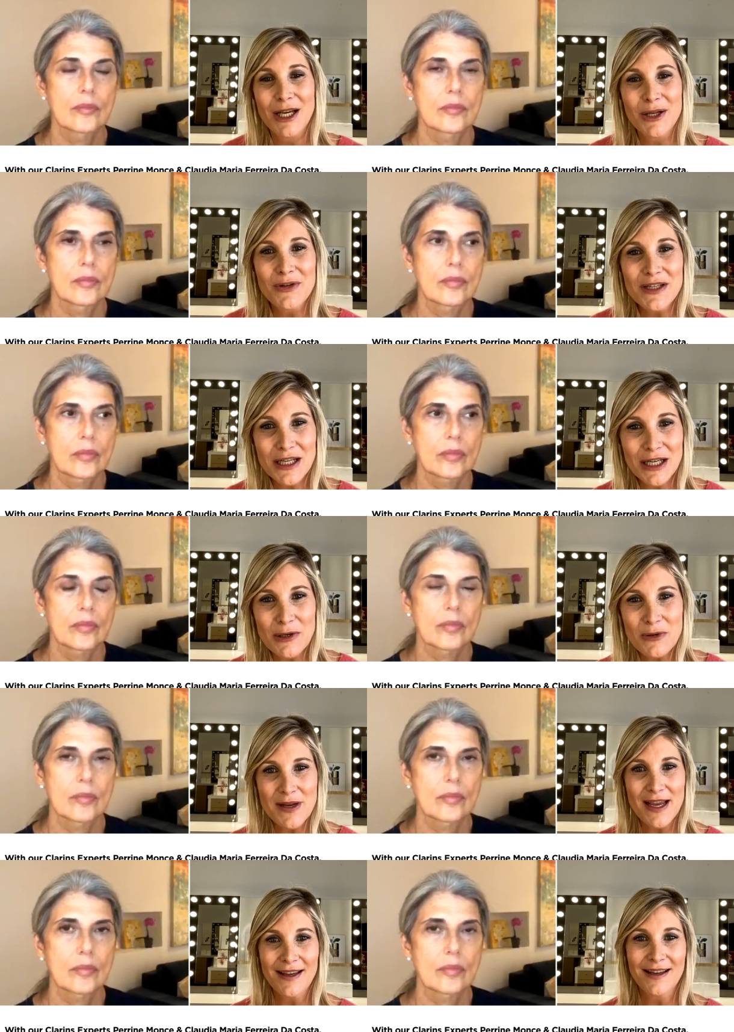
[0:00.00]

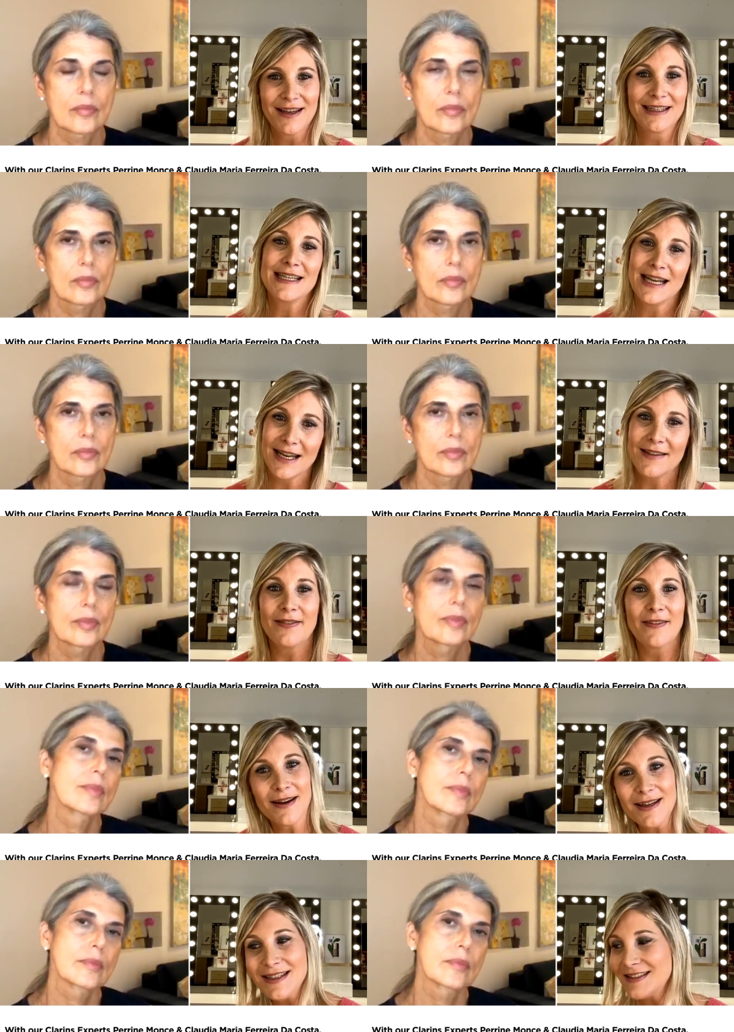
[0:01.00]
Speaker 1: Lumière day and
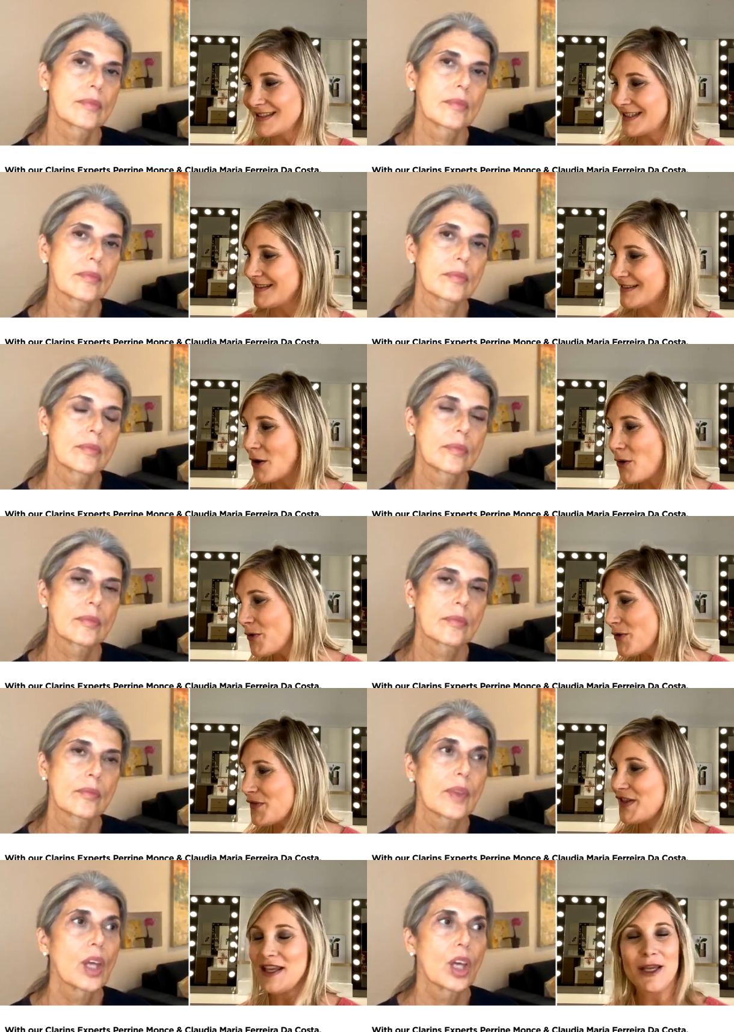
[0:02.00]
night and all
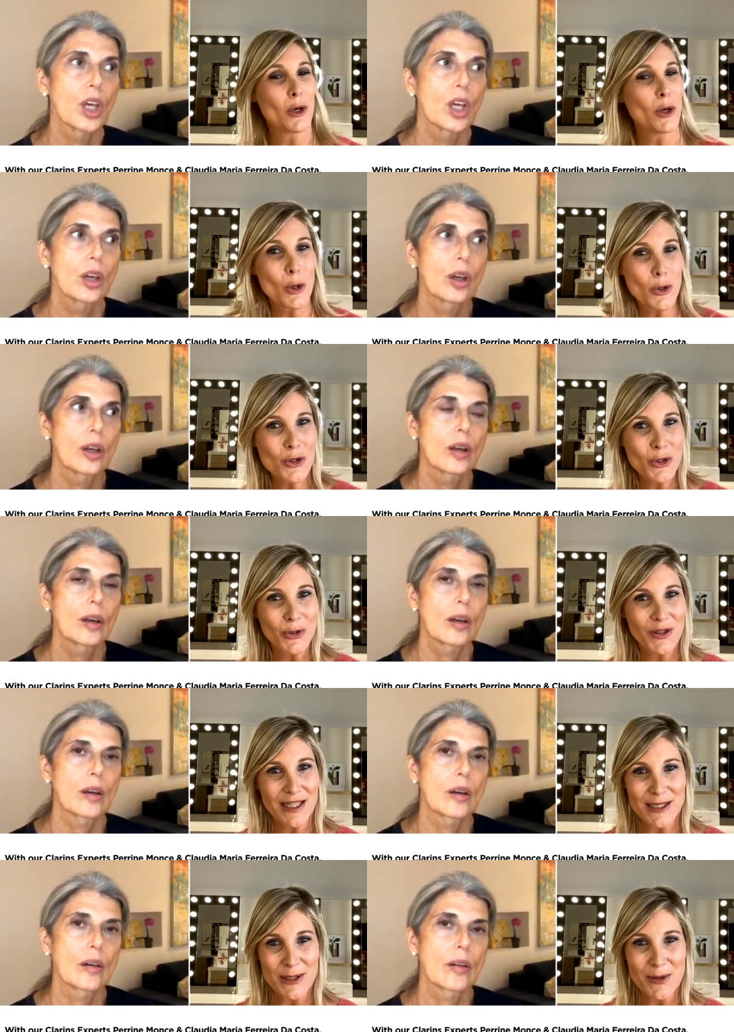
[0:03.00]
the lotion
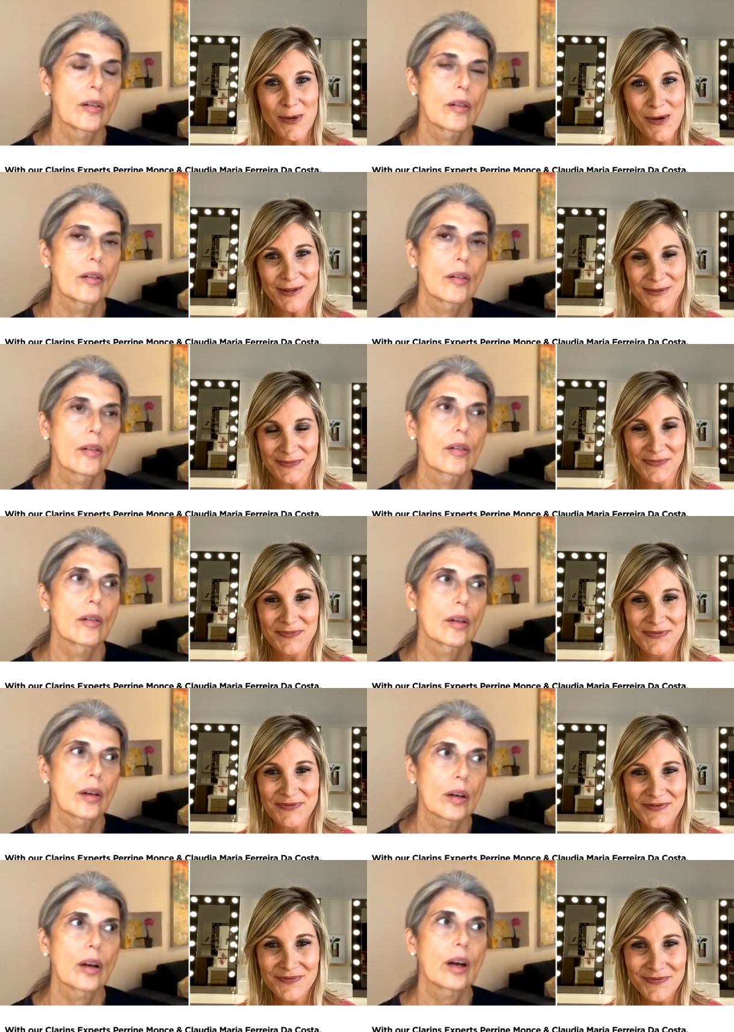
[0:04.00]
and so on.
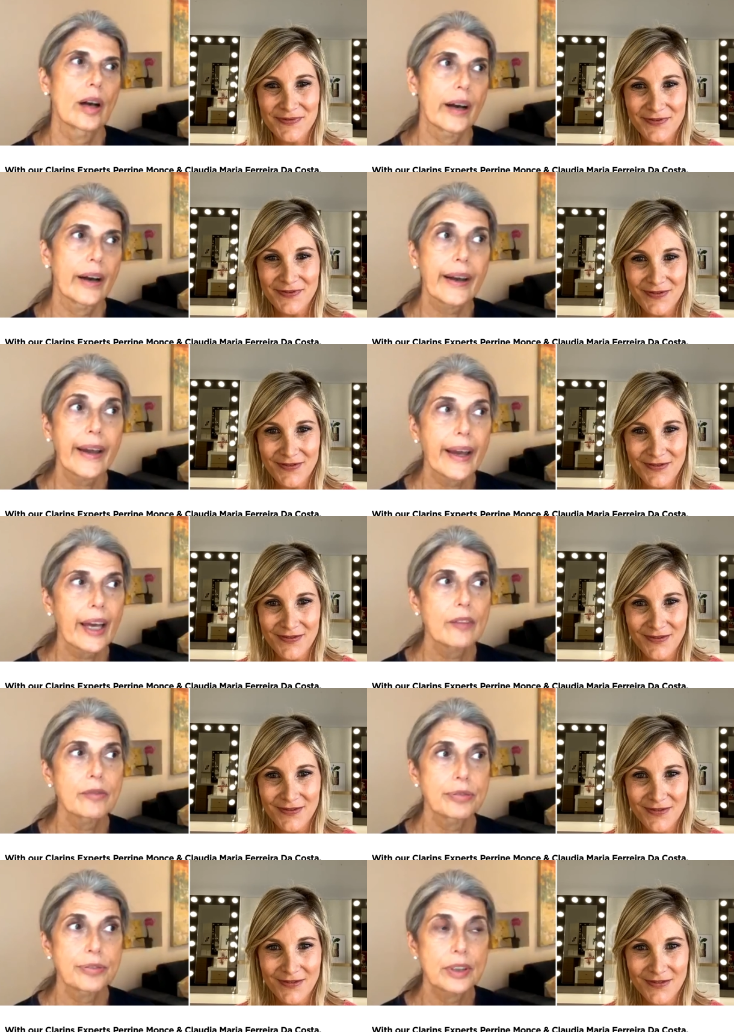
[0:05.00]
Speaker 2: I have
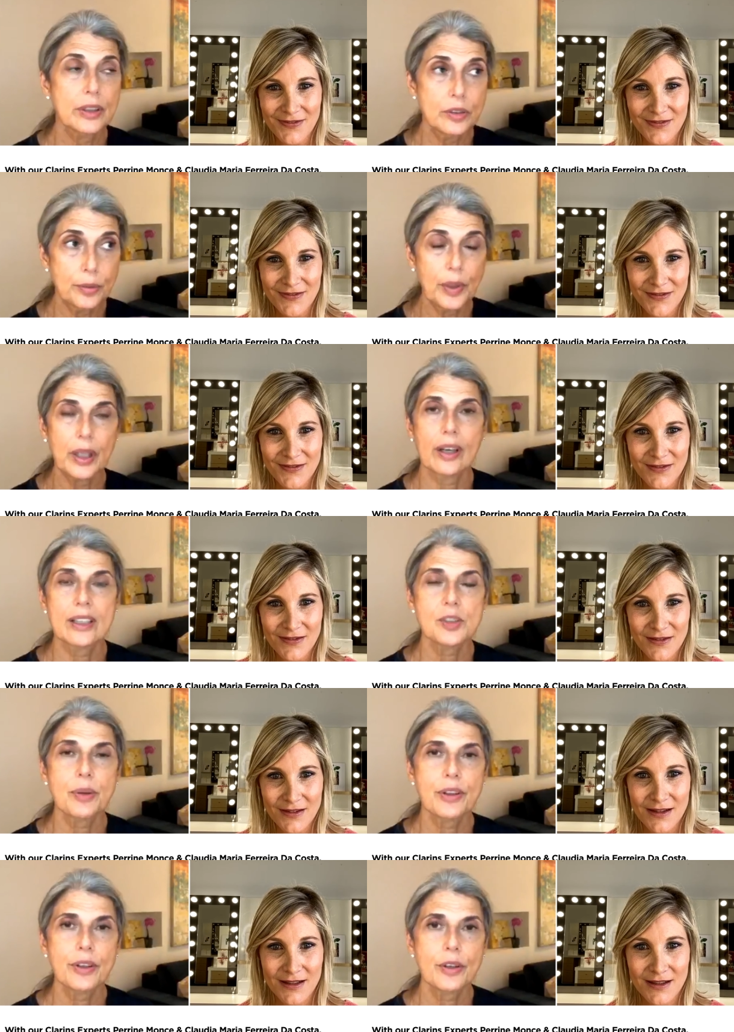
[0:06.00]
to be honest
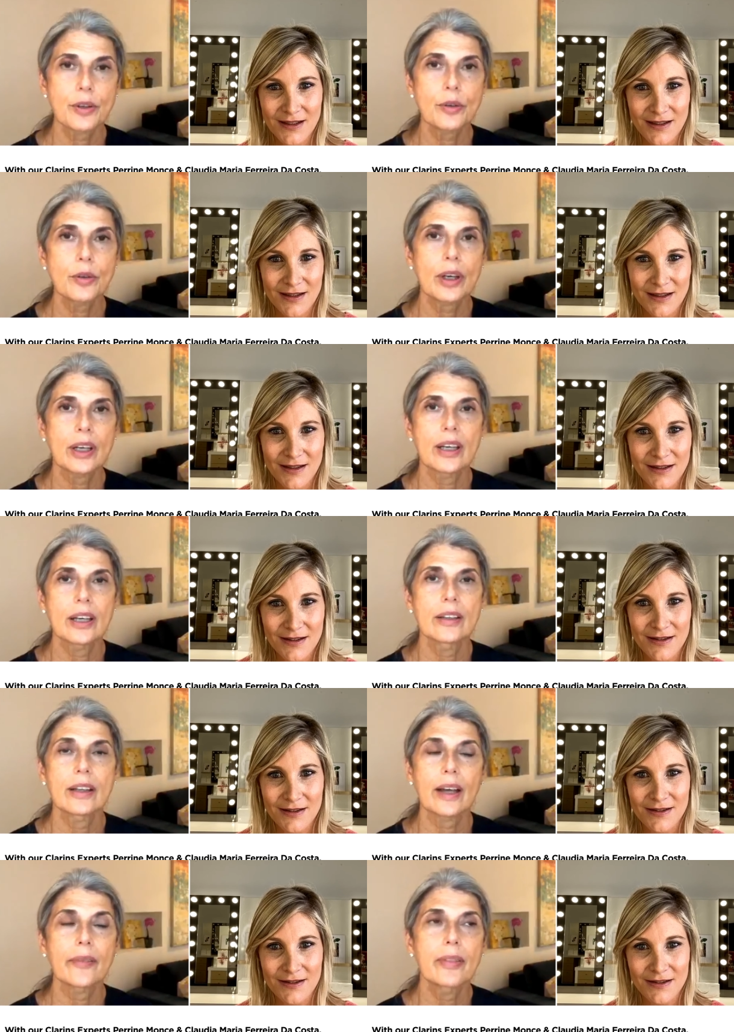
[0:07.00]
with you, uh,
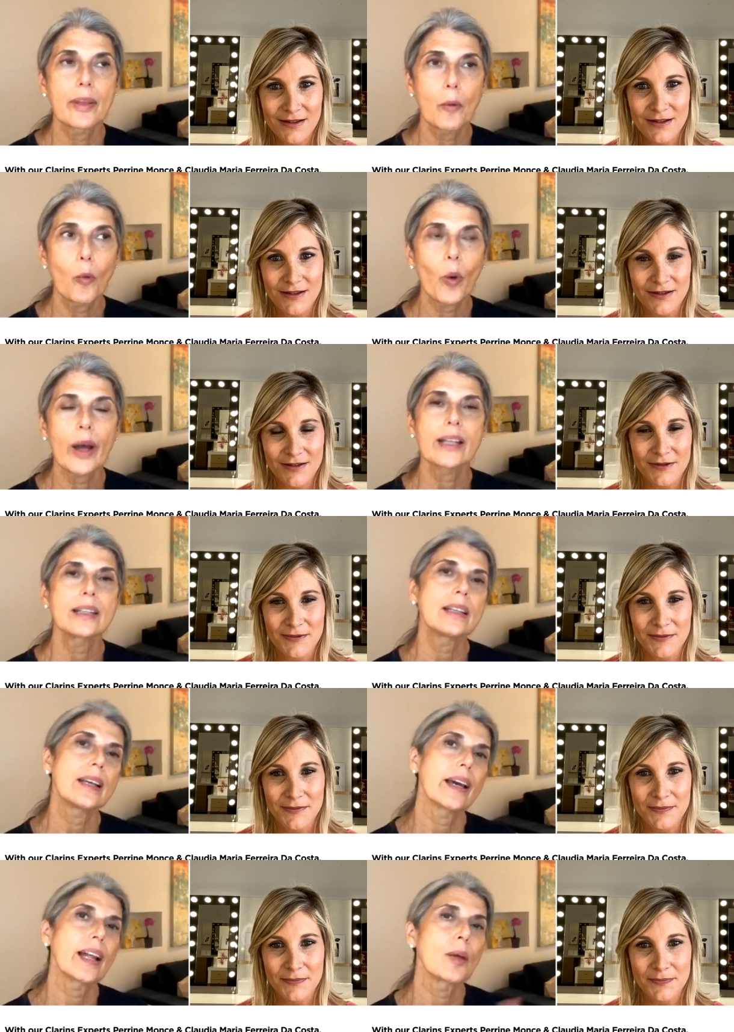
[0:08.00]
the one
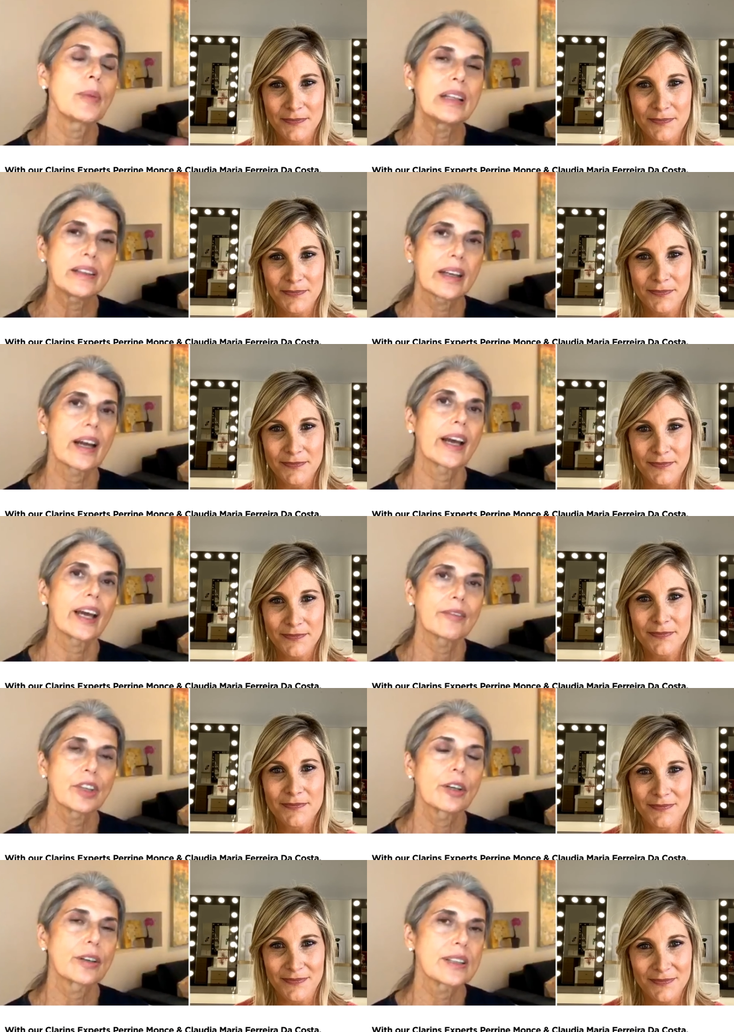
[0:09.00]
element that I have
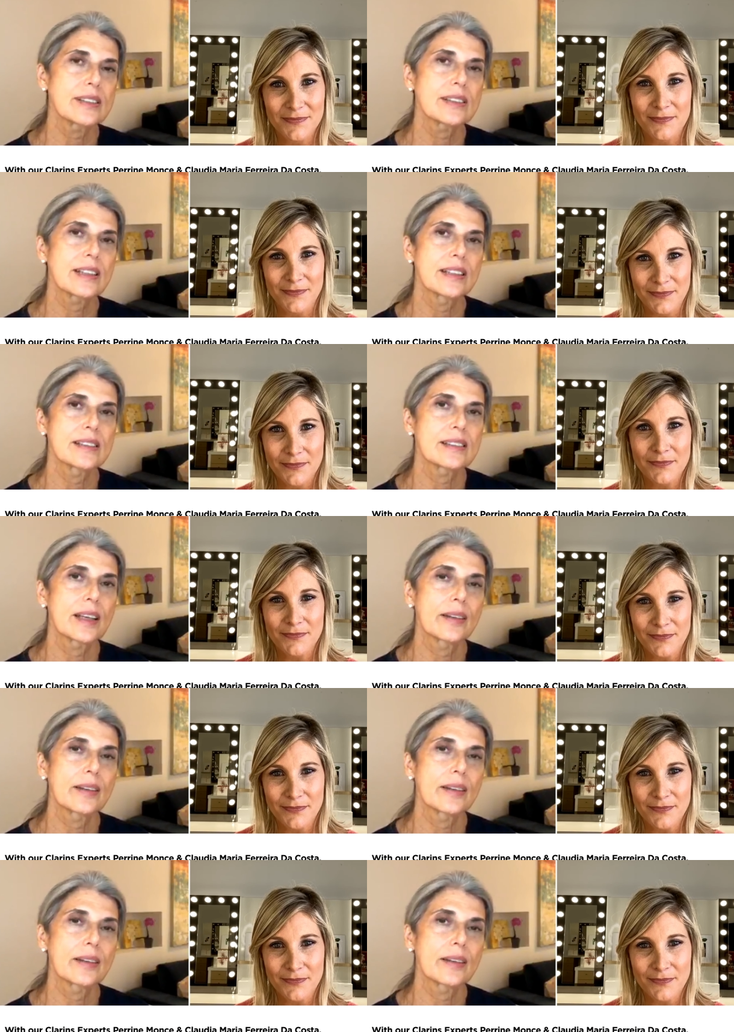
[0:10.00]
noticed is